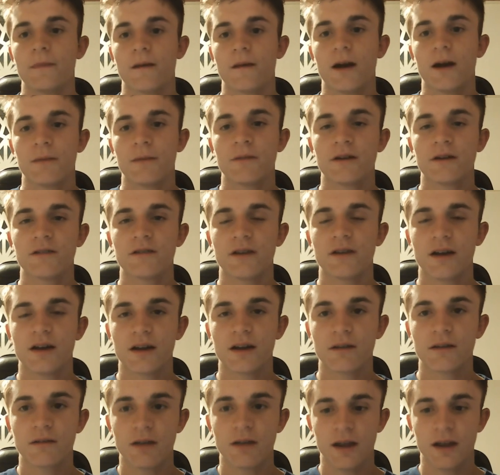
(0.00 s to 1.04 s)
I'm not
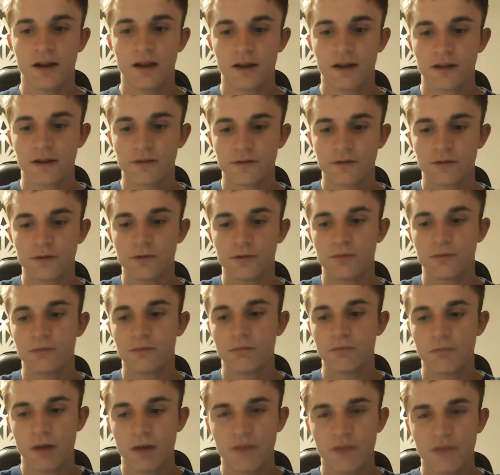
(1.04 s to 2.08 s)
dying. And I get to
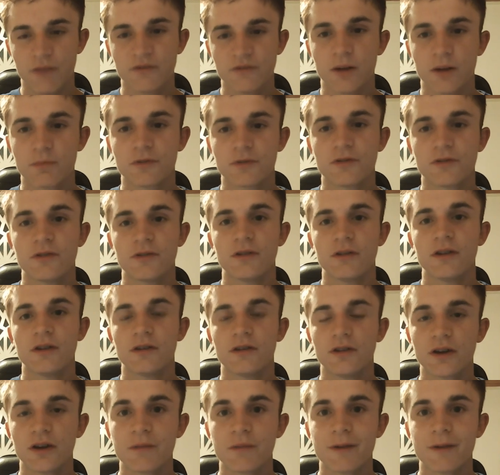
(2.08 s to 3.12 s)
have an opportunity to
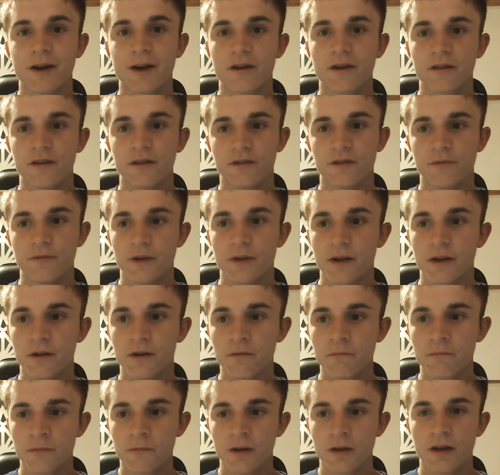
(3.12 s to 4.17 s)
look back on this video
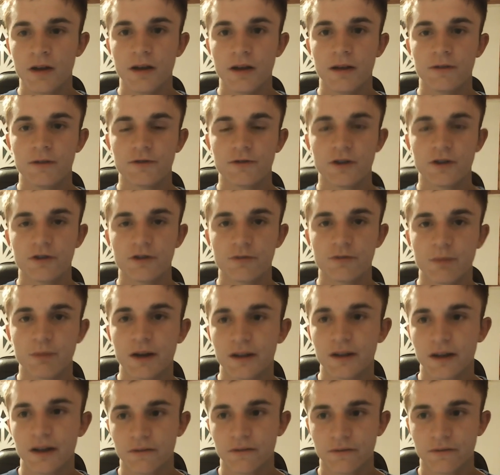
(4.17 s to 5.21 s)
and change my
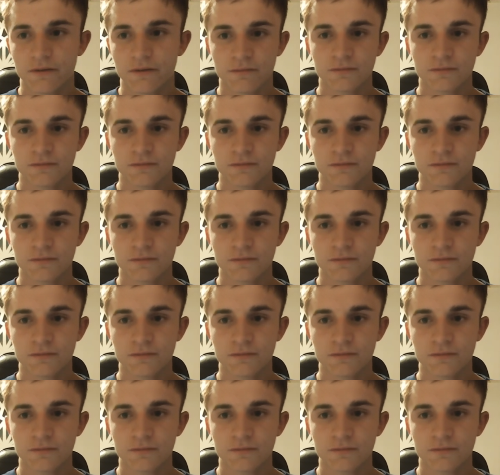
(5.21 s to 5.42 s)
life.